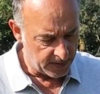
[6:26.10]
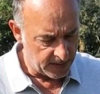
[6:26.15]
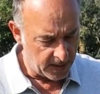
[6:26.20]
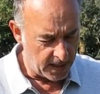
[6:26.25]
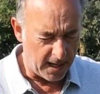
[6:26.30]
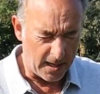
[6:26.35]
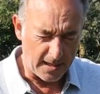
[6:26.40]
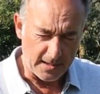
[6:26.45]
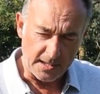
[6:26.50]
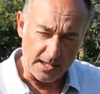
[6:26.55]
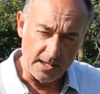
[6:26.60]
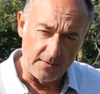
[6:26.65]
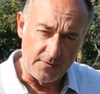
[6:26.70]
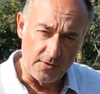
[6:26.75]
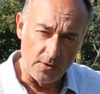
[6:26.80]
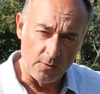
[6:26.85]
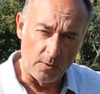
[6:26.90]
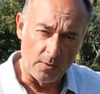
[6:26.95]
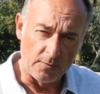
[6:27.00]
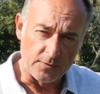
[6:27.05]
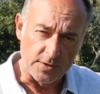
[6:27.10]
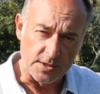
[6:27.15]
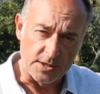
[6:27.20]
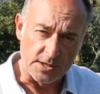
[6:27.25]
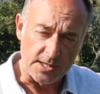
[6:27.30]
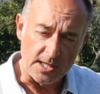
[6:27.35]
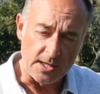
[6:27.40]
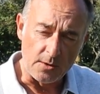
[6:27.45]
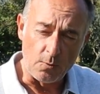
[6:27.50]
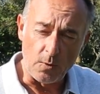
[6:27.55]
And if you want to
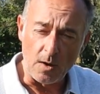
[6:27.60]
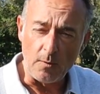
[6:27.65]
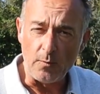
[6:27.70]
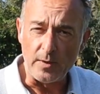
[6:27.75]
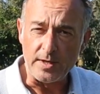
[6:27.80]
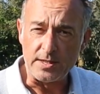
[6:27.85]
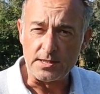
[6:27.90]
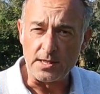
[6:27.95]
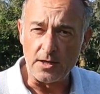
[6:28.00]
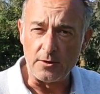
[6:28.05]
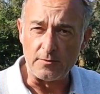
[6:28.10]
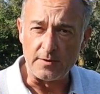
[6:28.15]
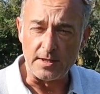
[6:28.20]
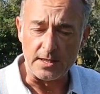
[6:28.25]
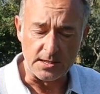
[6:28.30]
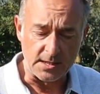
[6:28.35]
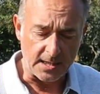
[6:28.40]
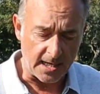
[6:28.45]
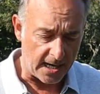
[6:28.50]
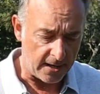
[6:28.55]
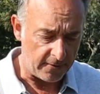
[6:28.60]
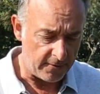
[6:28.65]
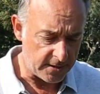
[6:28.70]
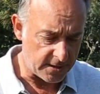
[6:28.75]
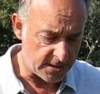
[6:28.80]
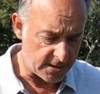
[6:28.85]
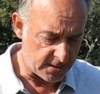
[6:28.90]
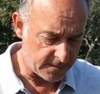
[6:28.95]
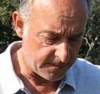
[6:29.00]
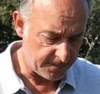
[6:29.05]
see when we sowed these
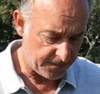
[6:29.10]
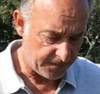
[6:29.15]
carrots,